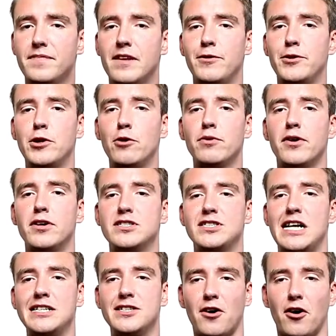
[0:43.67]
If you don't
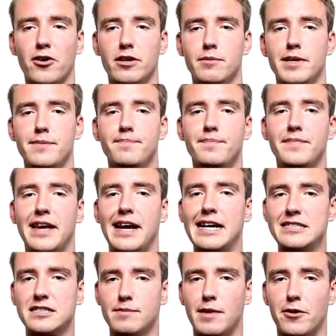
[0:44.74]
understand an argument,
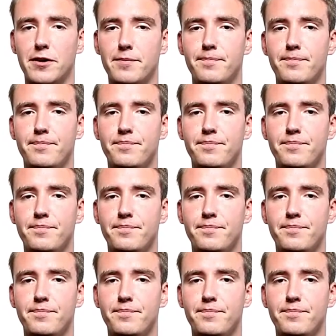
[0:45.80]
ask about it.